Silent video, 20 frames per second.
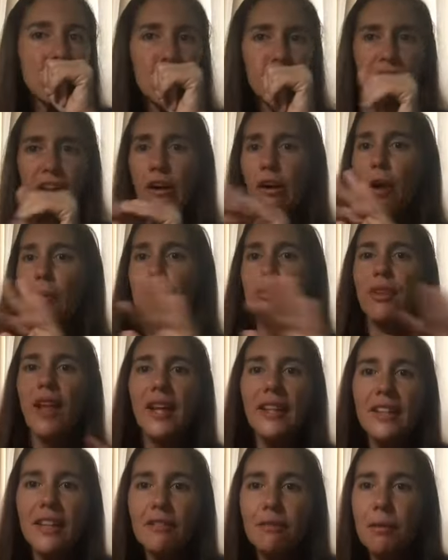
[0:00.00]
There are
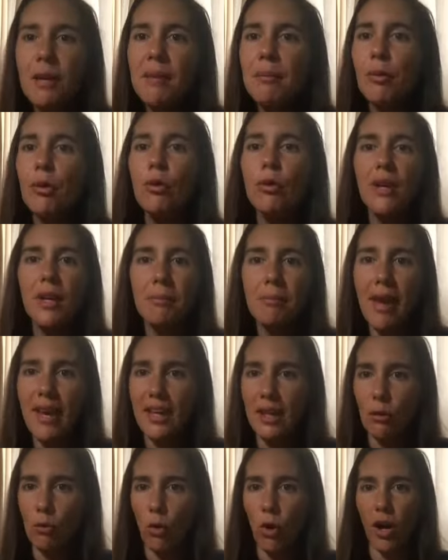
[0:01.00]
plenty of people who can
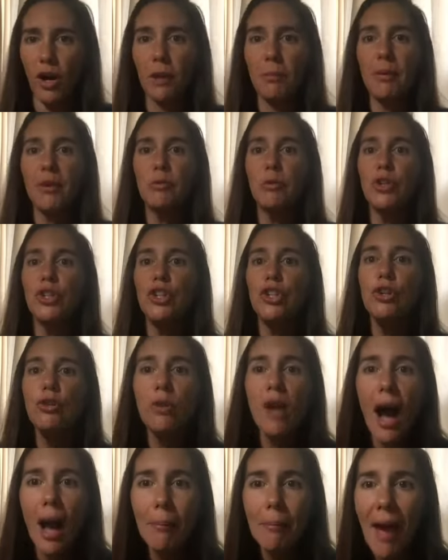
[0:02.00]
make it work, but when you
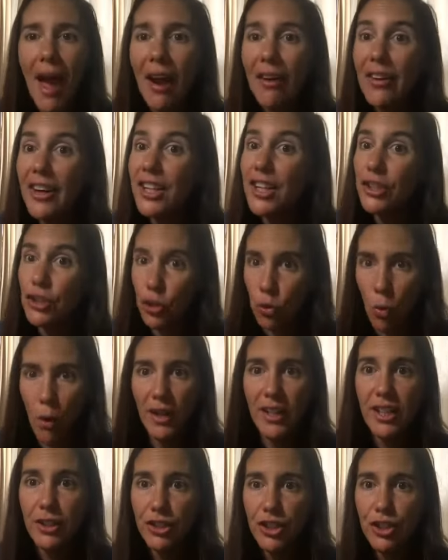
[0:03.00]
got married at
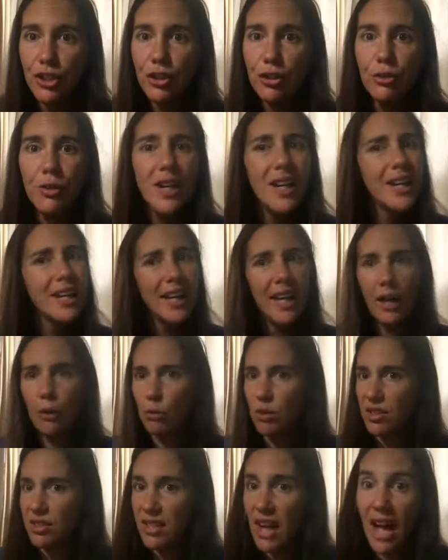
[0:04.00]
22, it
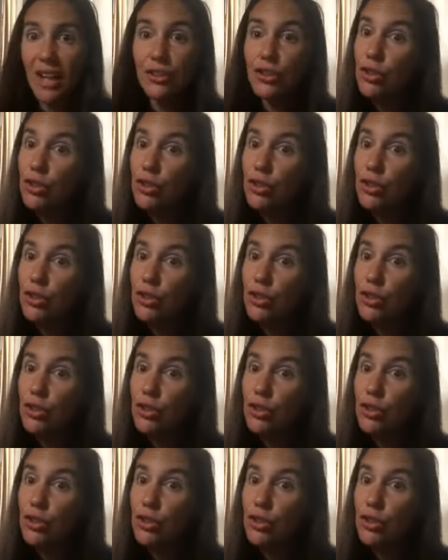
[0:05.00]
was not